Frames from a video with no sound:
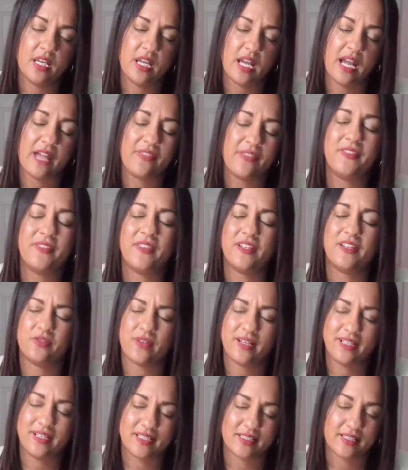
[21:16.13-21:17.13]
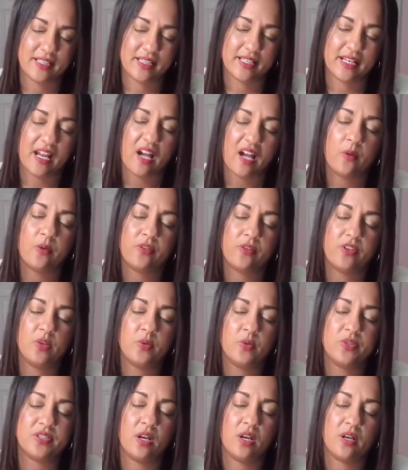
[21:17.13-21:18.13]
I think they tried to stick it out with you
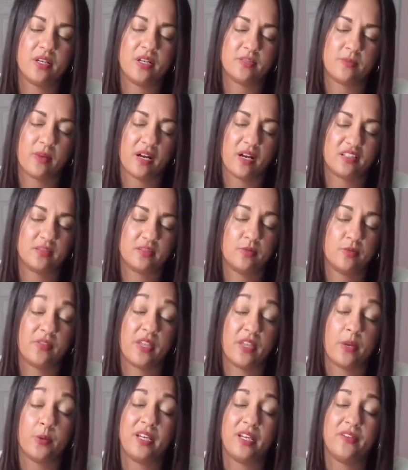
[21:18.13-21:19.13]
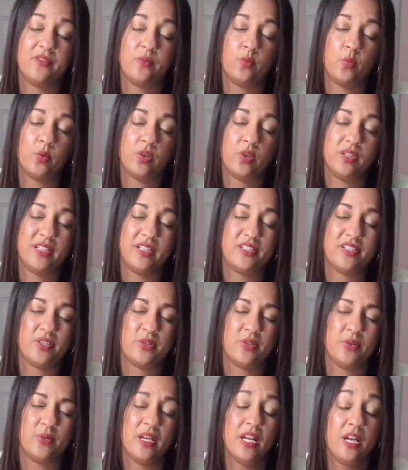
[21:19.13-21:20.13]
as long as possible. They were even willing
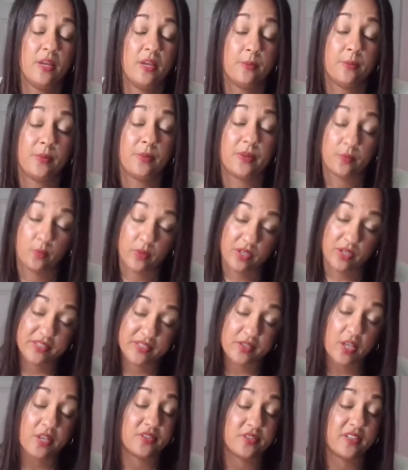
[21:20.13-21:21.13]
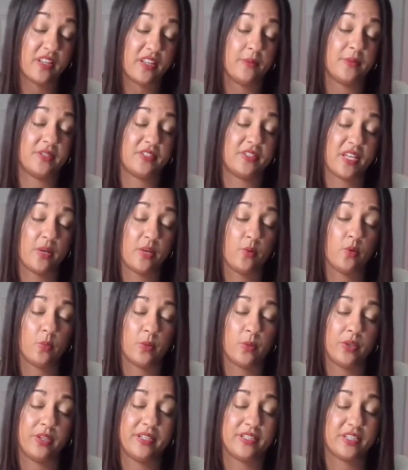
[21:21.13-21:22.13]
to, but what it's also telling me is they were
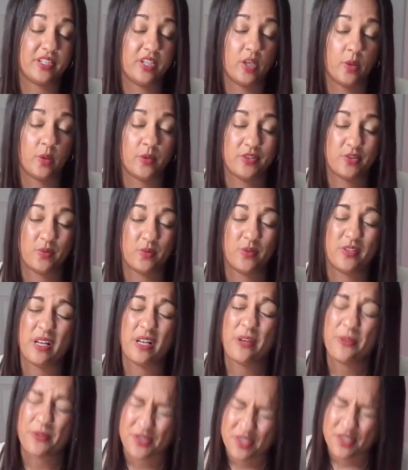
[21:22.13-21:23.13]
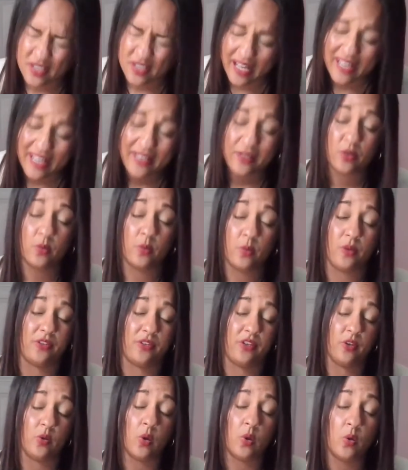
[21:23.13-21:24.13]
willing to go into another cycle with
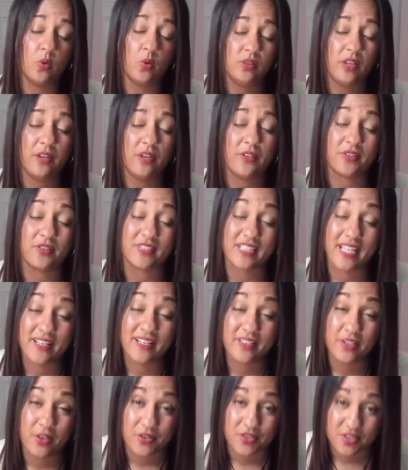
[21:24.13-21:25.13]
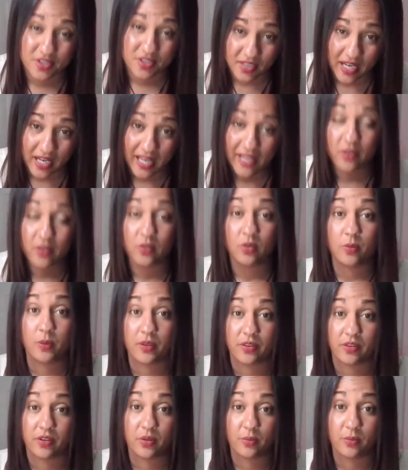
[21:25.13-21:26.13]
you, a whole another 10-year cycle
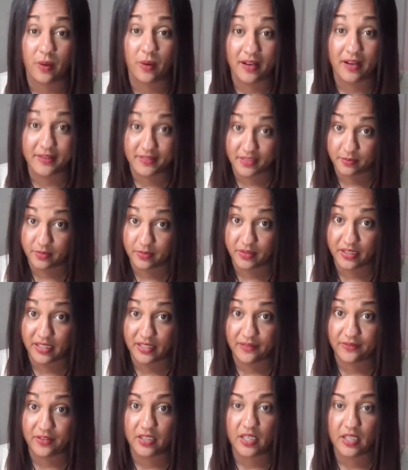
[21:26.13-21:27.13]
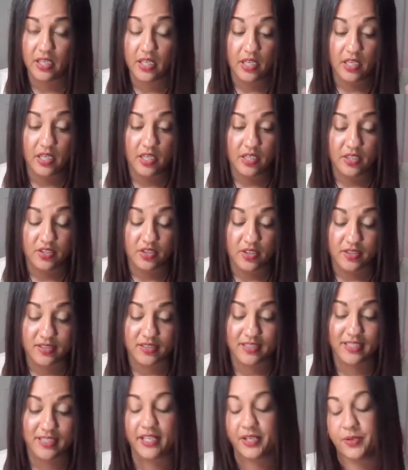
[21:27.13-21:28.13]
with you, possibly even just
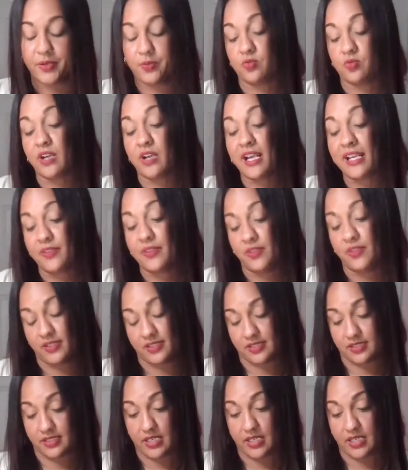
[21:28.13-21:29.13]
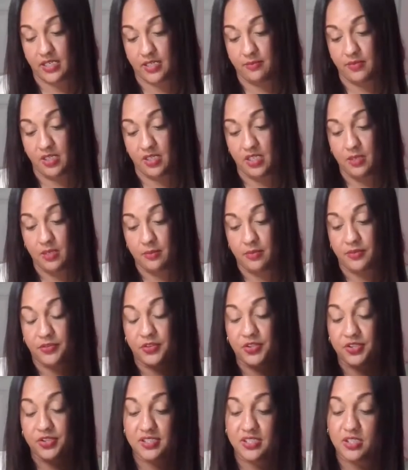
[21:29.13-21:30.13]
to get it right this time. But
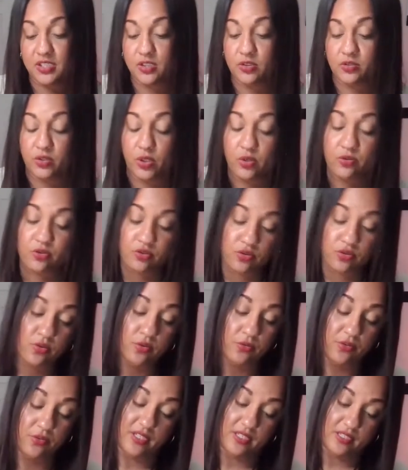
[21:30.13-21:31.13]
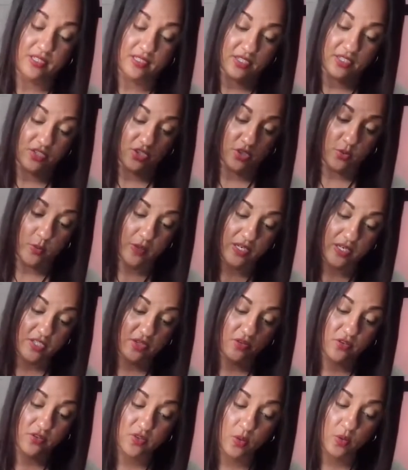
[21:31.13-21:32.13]
there's still no truth in the situation.
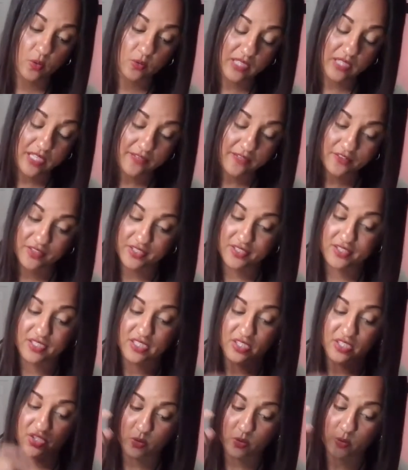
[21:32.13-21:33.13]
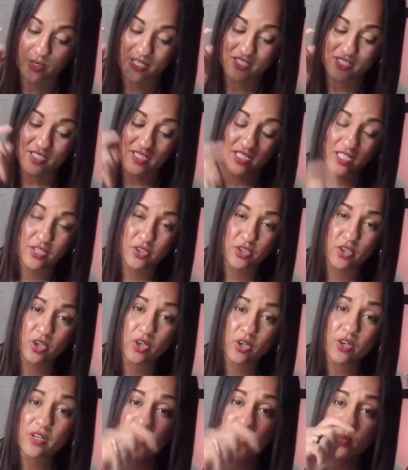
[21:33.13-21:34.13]
There's no love in a situation, and
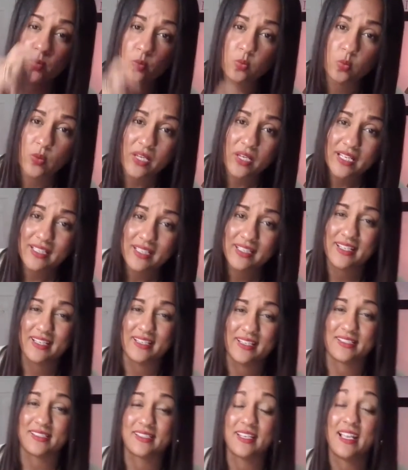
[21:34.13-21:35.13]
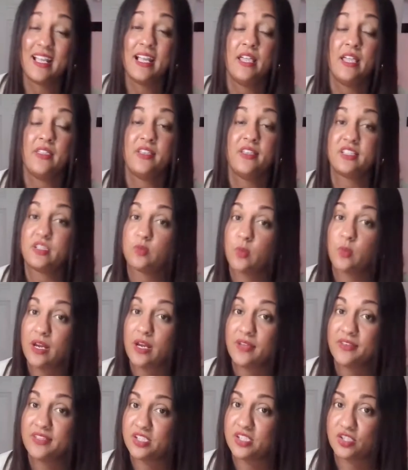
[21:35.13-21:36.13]
you're in the weakness. This is why
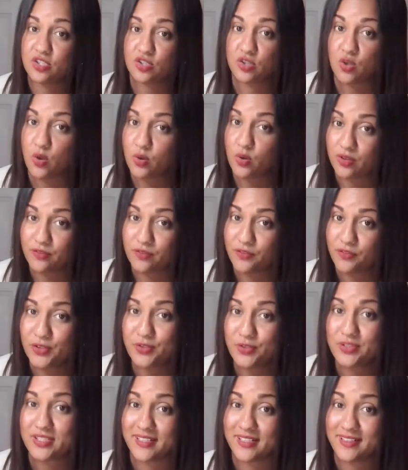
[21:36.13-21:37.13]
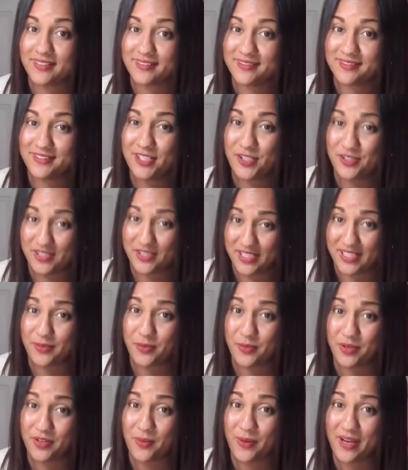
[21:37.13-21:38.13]
this is so confusing. You see
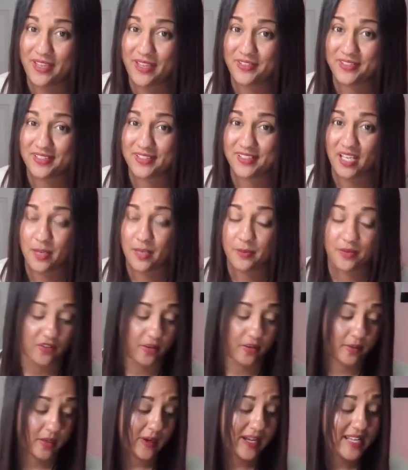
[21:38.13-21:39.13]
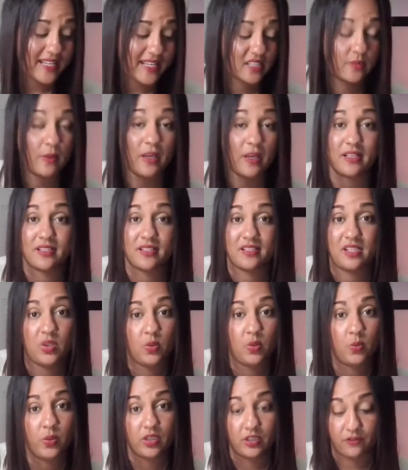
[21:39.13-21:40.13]
where why this is coming from. Now, I expect to see the
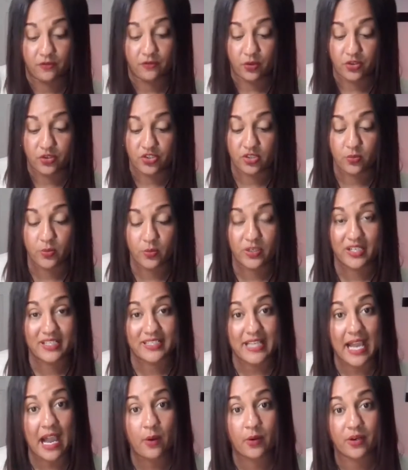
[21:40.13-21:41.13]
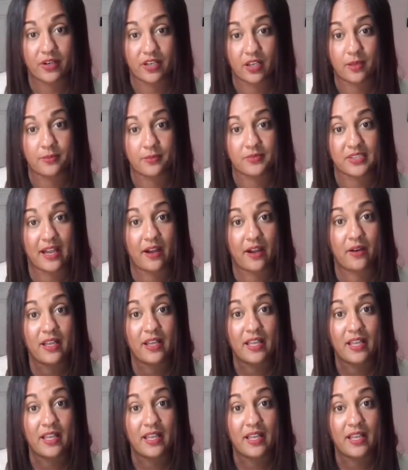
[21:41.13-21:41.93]
Wheel of Fortune when a tower comes out.